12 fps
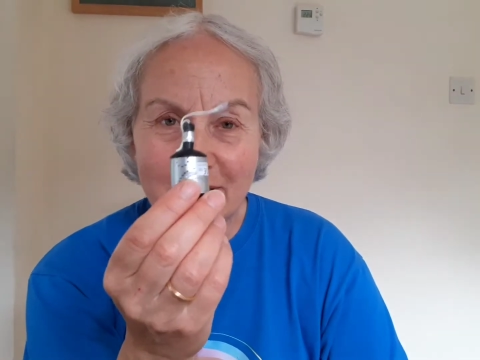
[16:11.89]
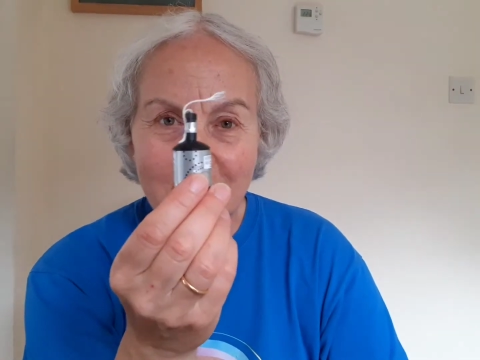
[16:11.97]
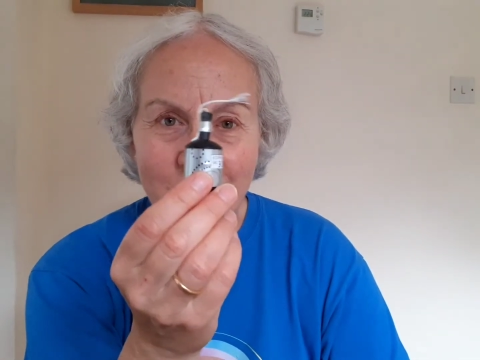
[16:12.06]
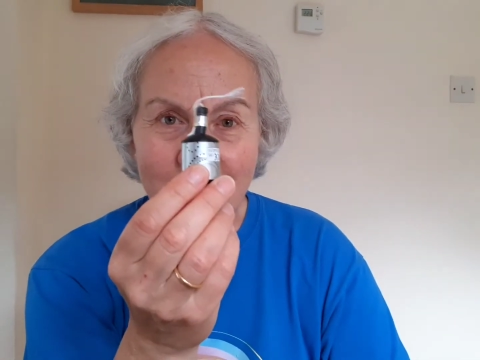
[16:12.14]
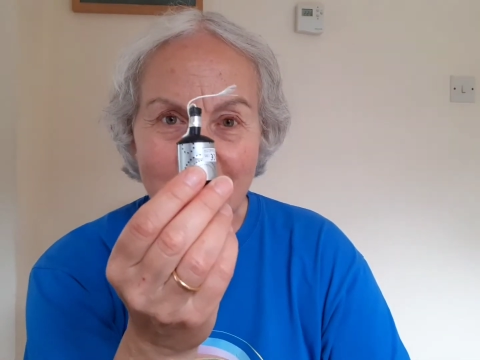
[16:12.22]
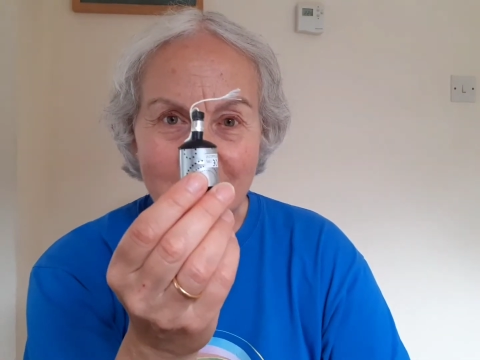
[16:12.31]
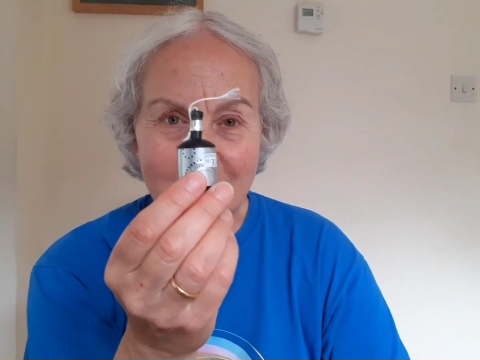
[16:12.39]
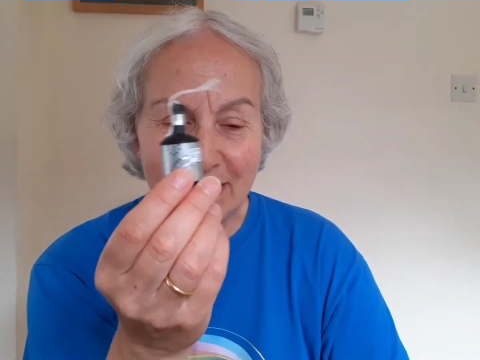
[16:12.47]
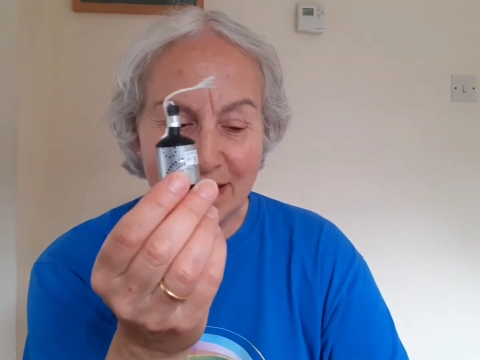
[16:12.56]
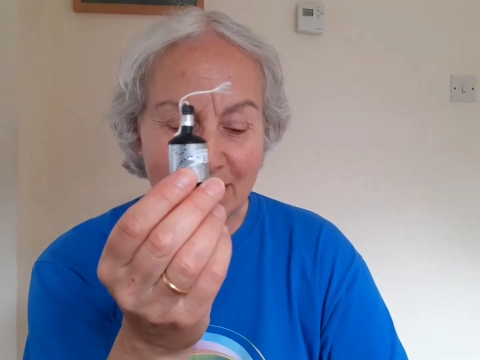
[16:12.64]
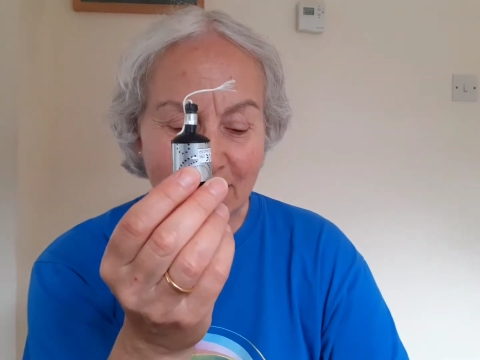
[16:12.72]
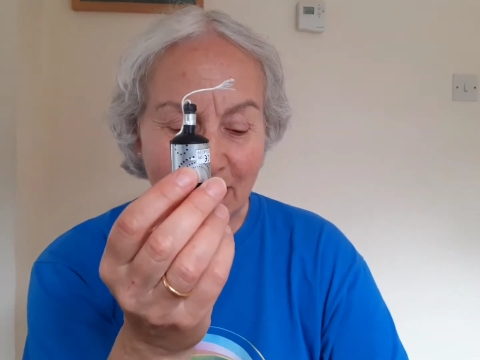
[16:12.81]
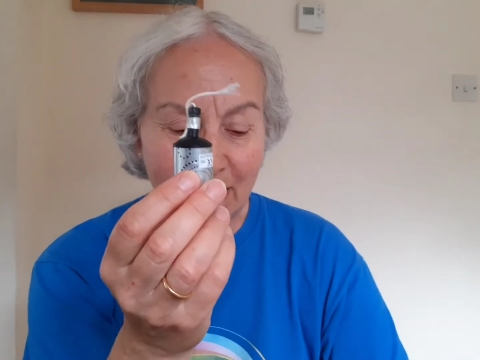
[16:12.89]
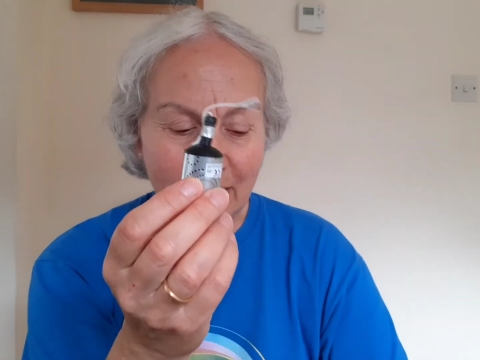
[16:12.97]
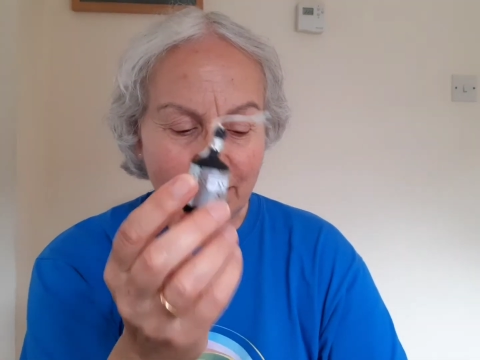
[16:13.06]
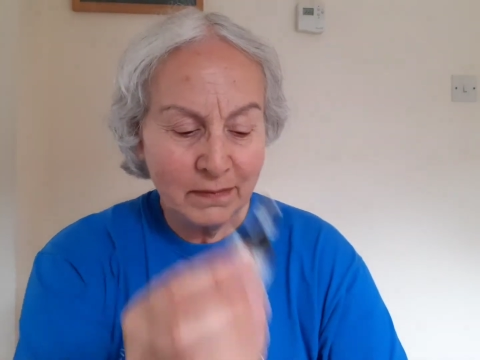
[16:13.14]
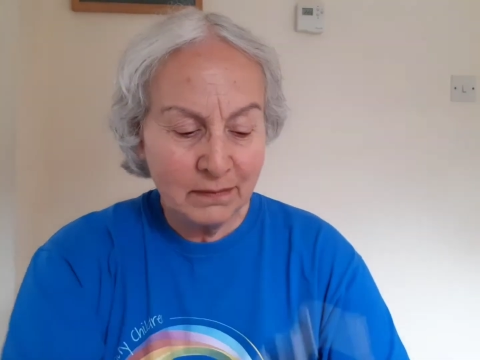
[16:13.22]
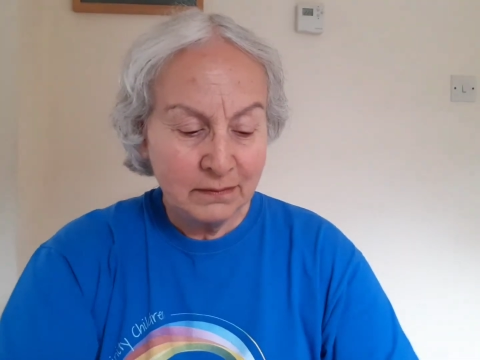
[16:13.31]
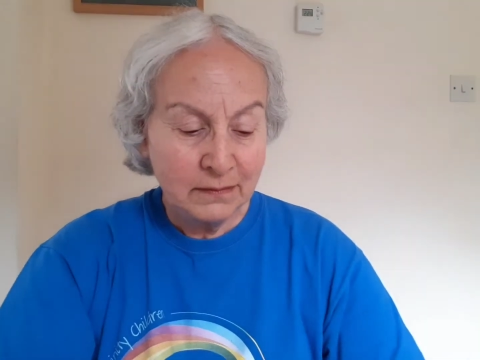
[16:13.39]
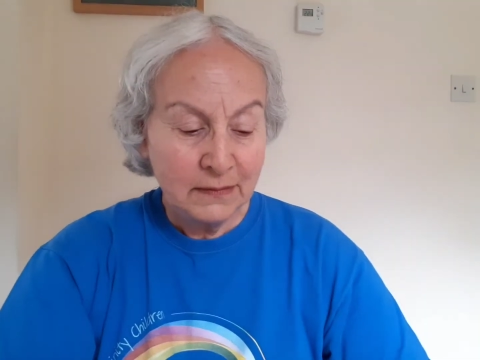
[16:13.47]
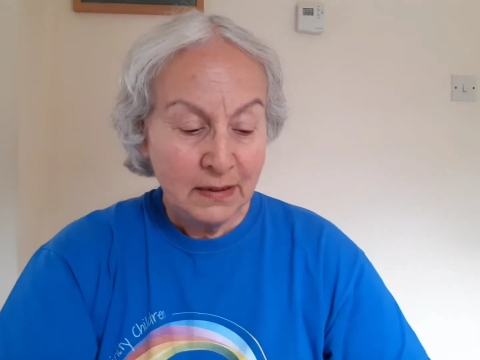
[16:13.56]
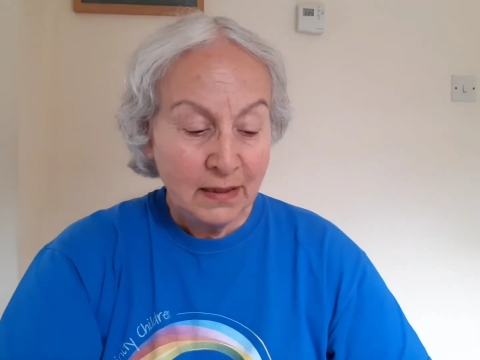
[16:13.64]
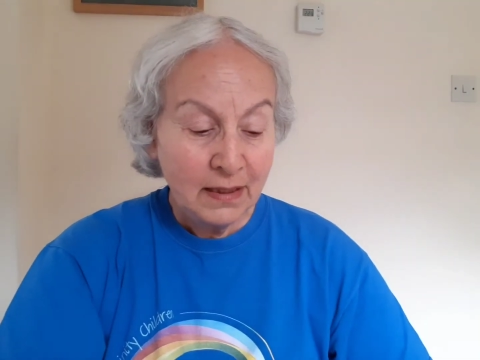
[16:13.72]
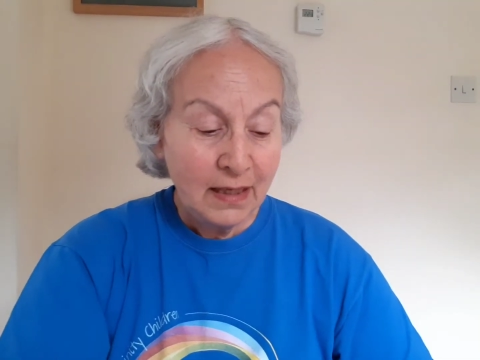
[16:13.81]
in Jesus' time,
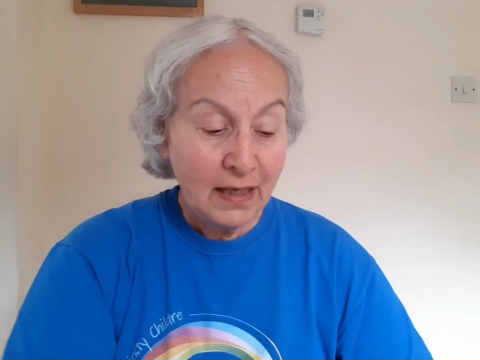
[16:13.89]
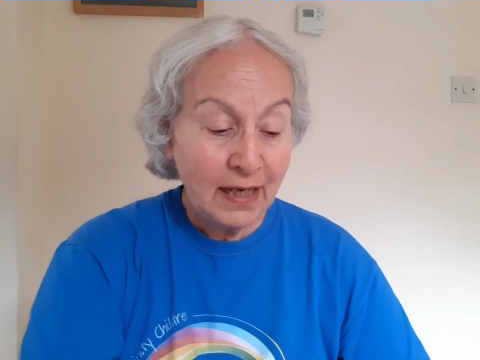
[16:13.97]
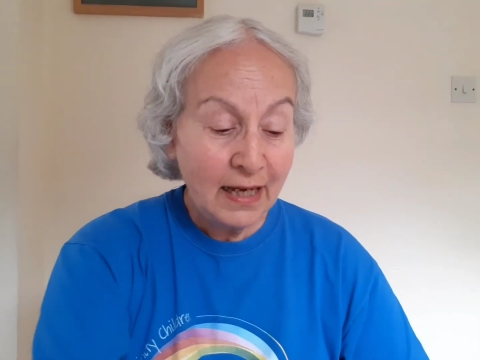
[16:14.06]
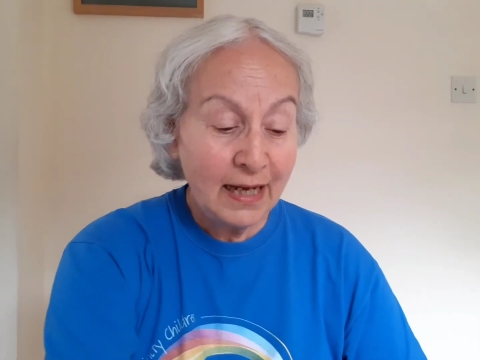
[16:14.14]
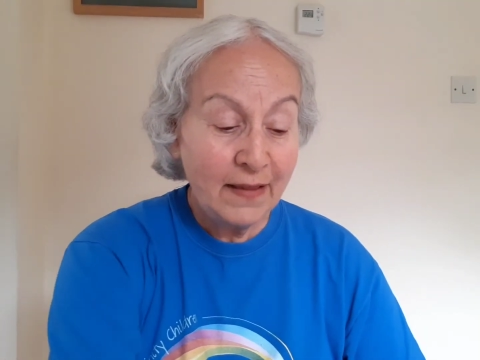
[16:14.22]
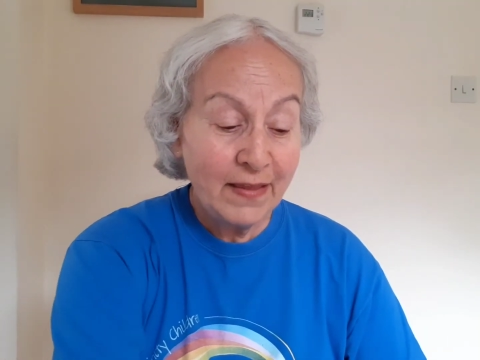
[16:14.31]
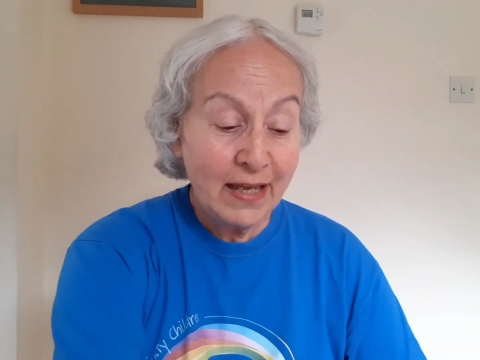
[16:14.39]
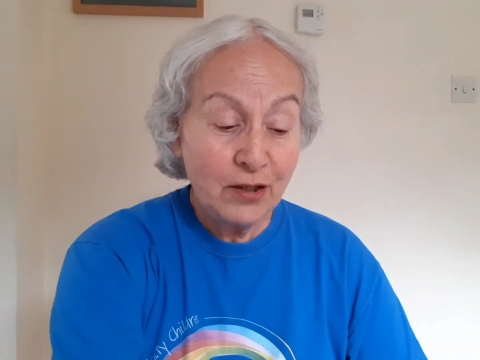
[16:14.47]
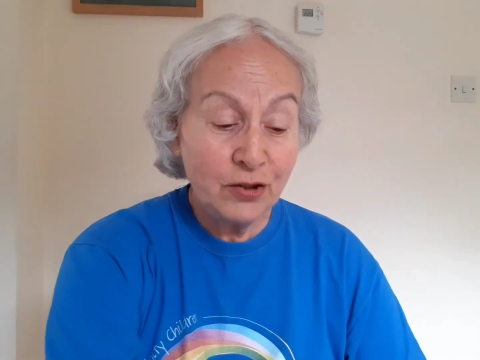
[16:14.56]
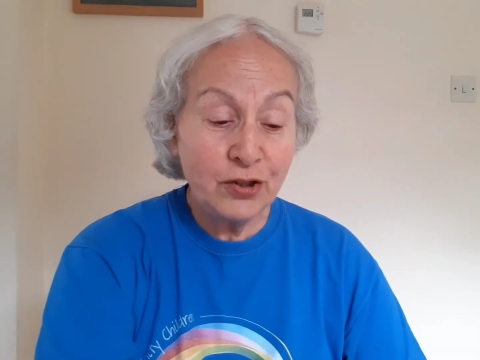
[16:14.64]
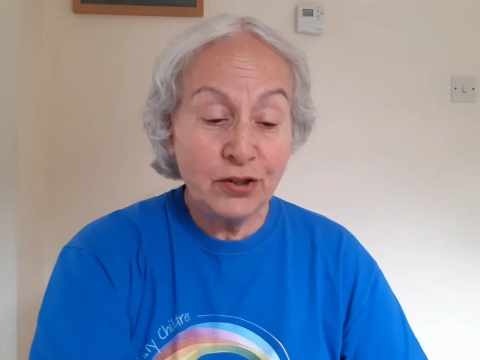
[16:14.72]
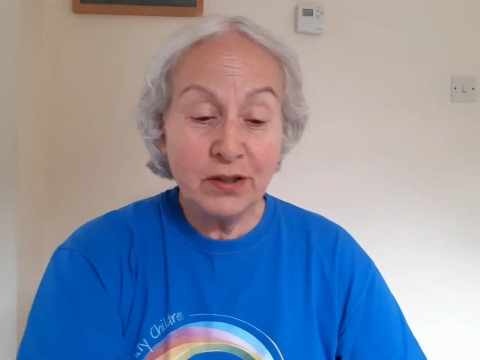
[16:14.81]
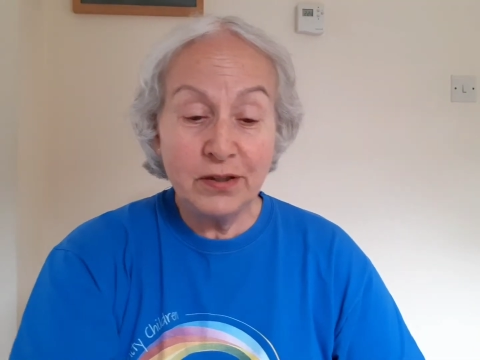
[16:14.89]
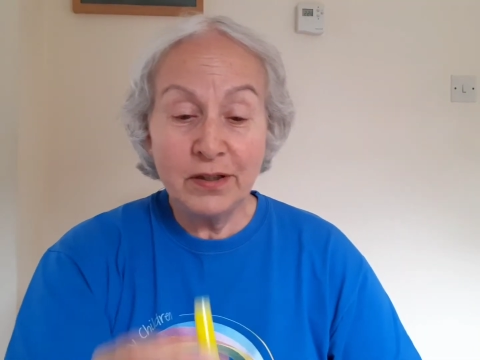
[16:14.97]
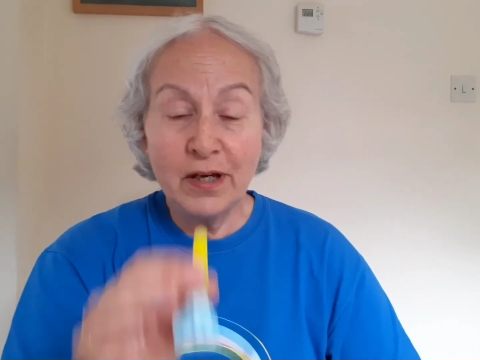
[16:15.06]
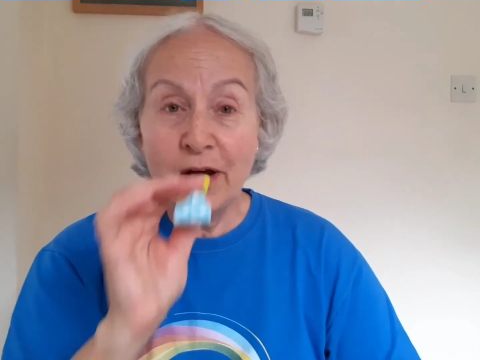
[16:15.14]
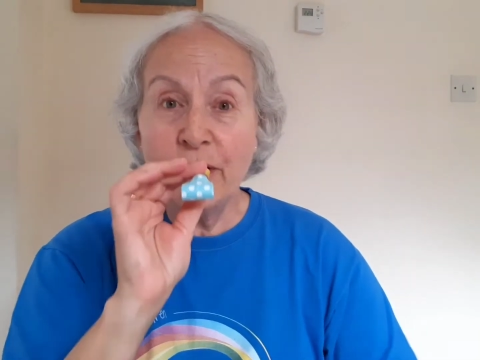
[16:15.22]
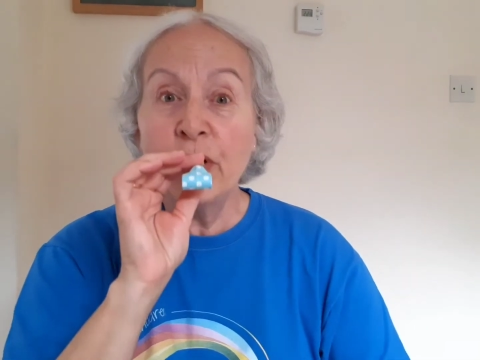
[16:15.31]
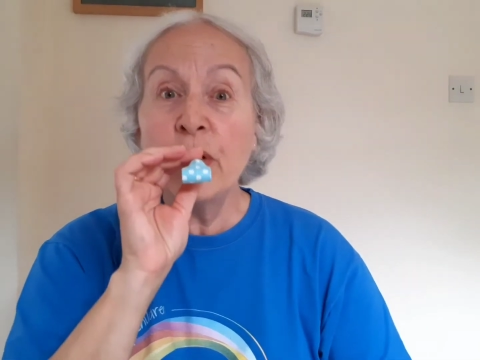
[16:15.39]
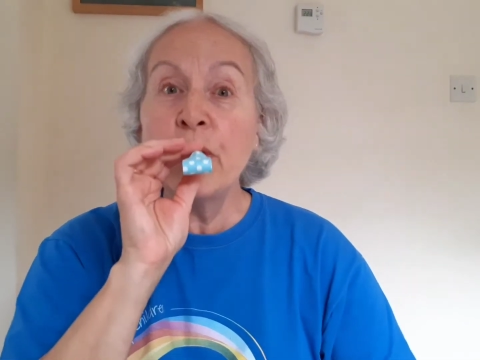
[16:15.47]
and they couldn't go